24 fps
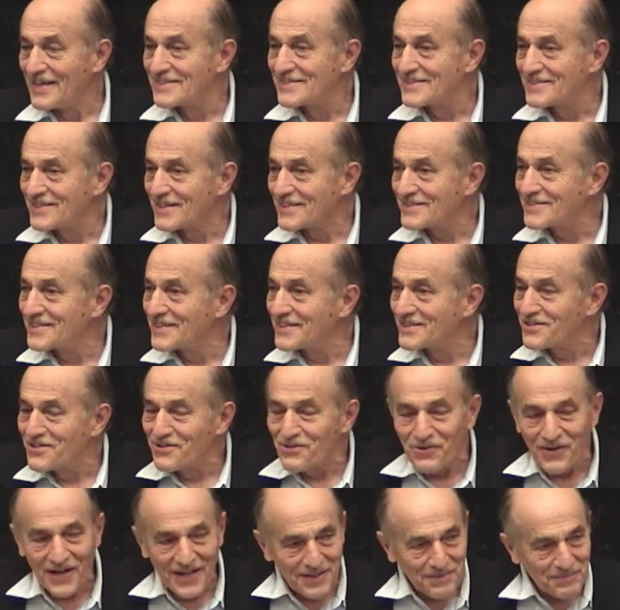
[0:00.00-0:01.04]
it's just
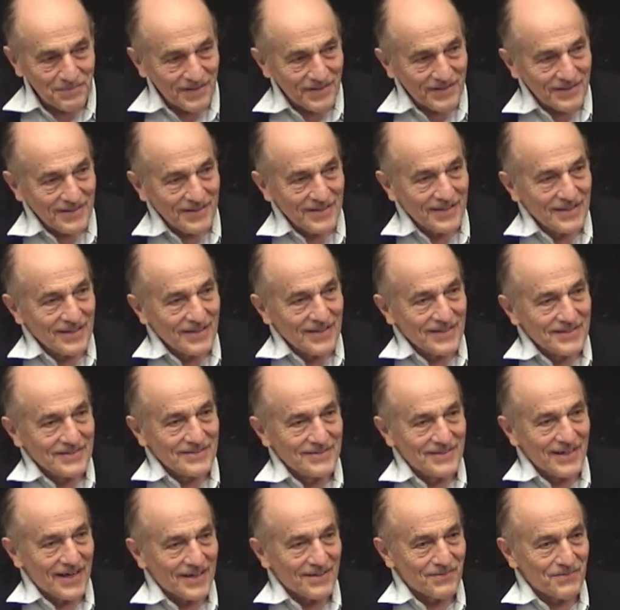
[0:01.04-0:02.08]
incredible
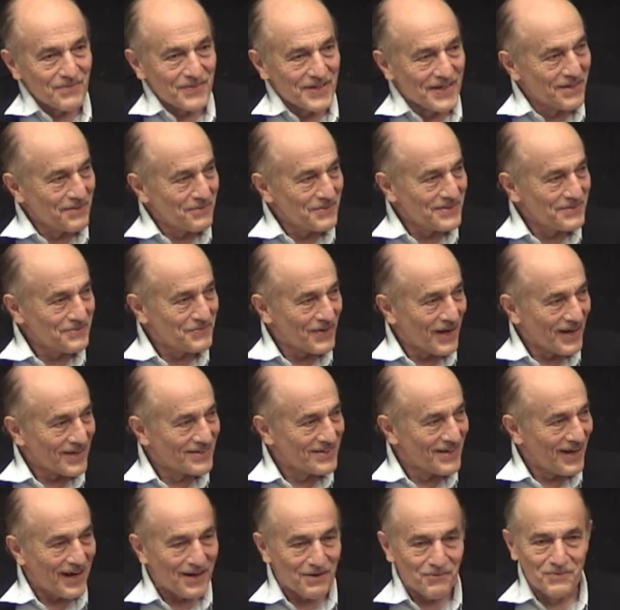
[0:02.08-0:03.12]
that here we
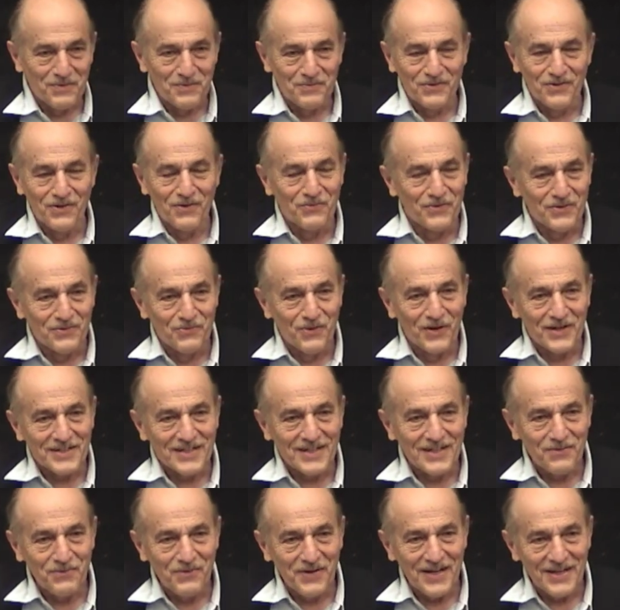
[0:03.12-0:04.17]
are we're
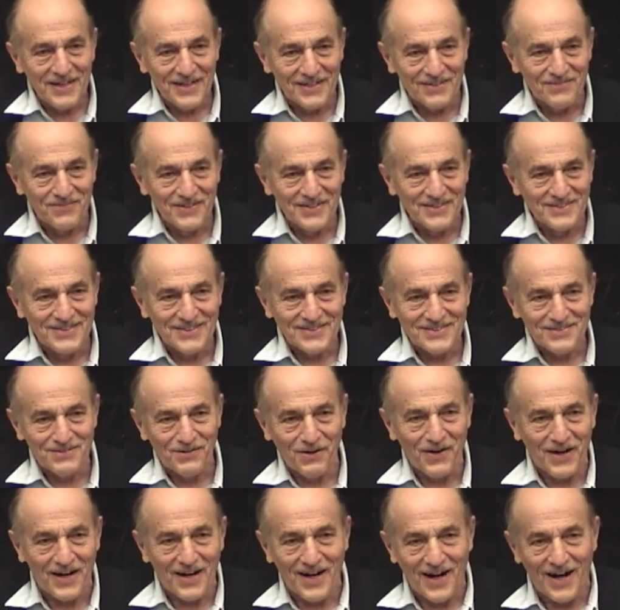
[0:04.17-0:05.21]
working away and we just
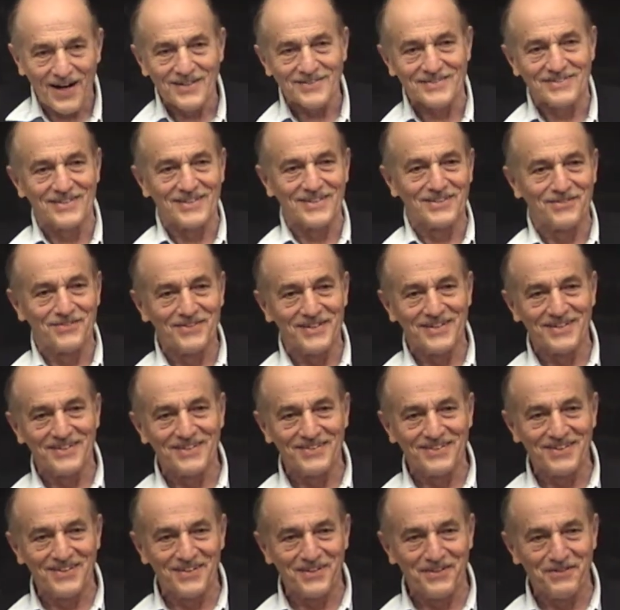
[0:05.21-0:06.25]
throw our hearts into it
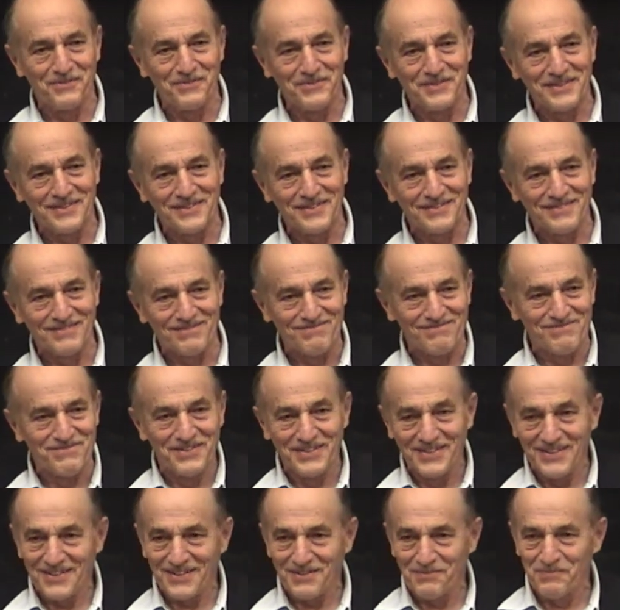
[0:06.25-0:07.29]
and you know we
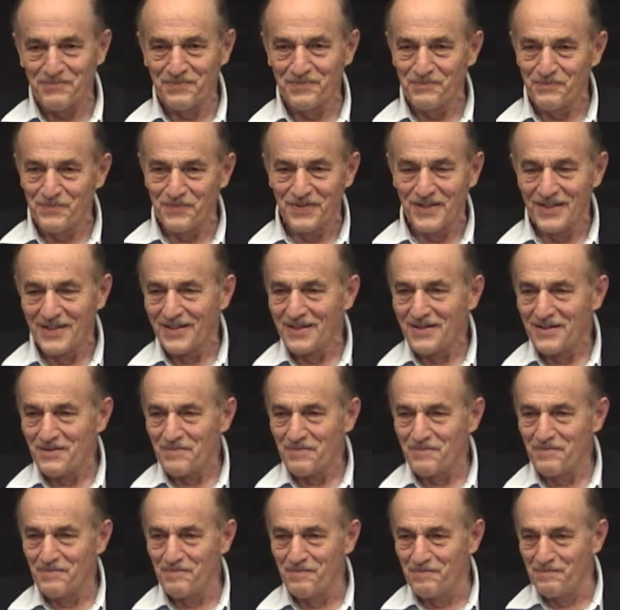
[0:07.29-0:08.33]
really are
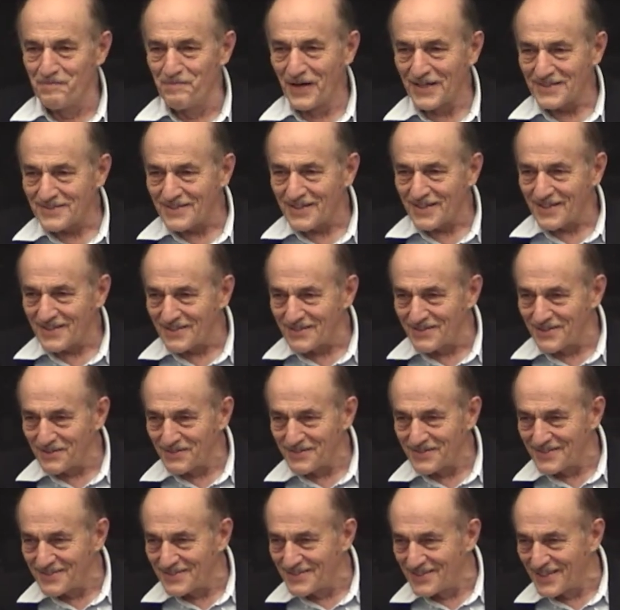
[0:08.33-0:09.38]
busting
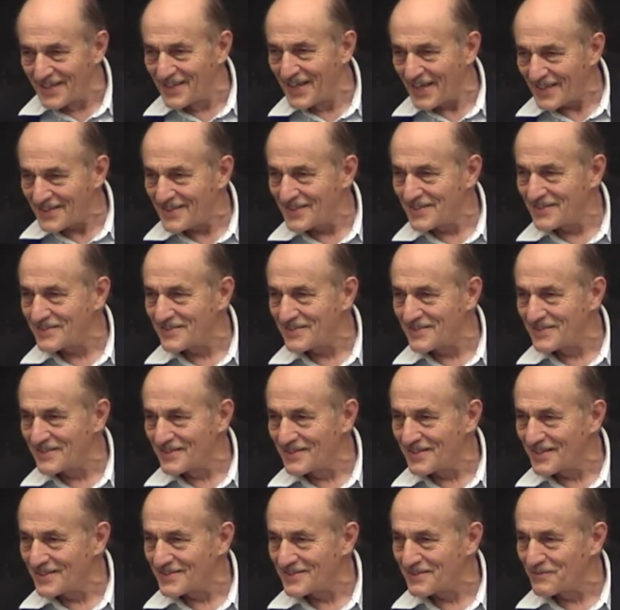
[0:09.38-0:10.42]
to, to get this,
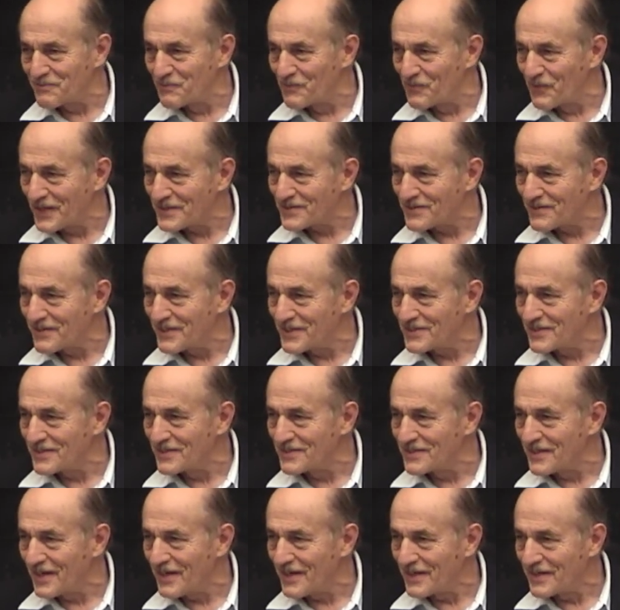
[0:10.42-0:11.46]
this
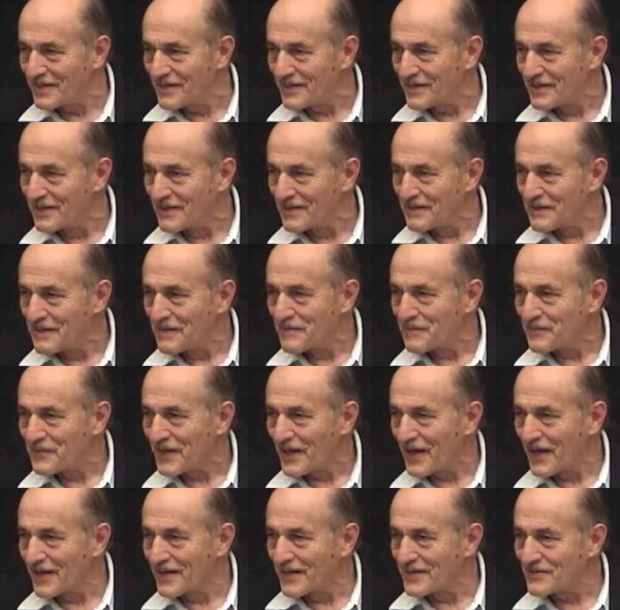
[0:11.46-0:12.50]
restoration done.
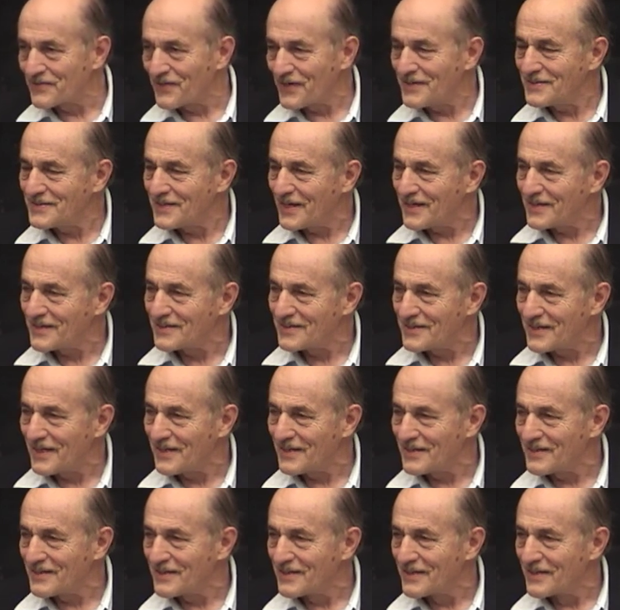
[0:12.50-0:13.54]
And as far as I can
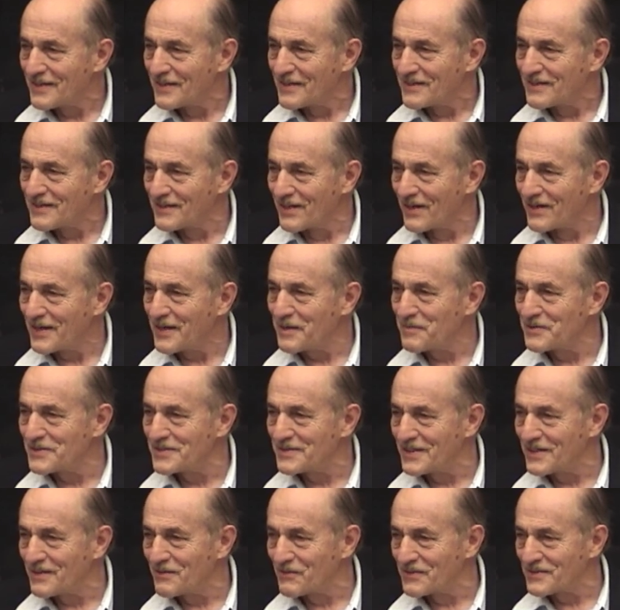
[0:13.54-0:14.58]
tell, the
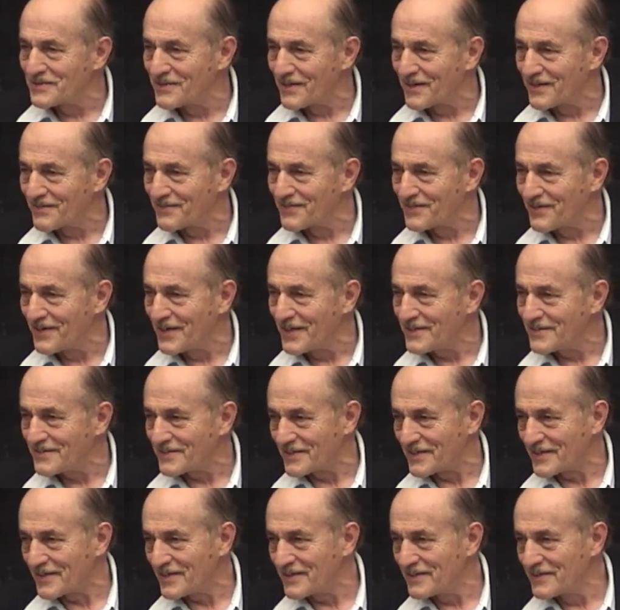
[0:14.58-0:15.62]
neighbors think we're sort of
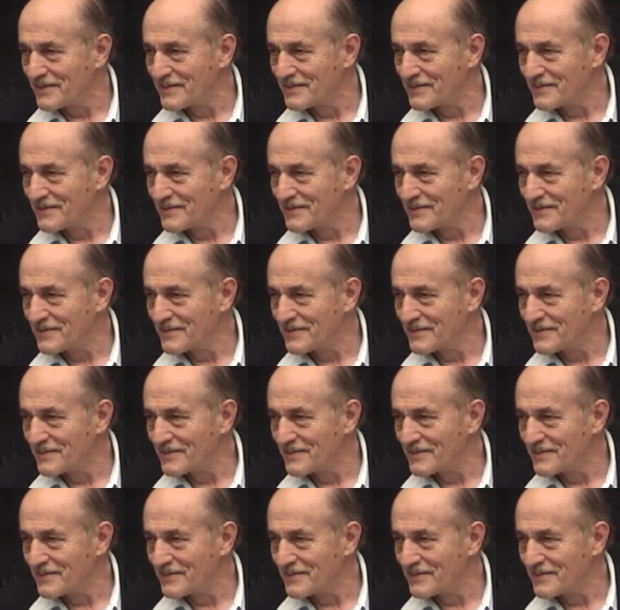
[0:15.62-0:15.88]
crazy.